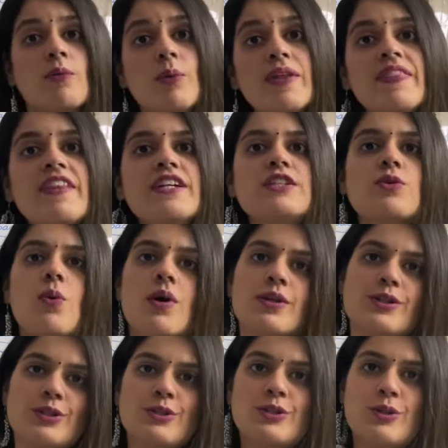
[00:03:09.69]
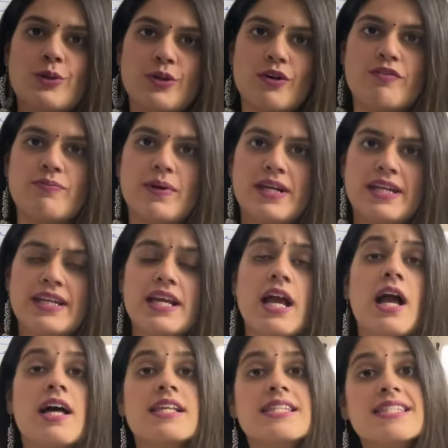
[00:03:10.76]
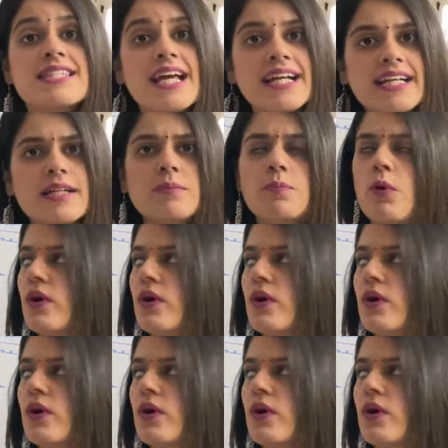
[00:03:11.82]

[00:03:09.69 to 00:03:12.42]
with the quantity theory of money. Second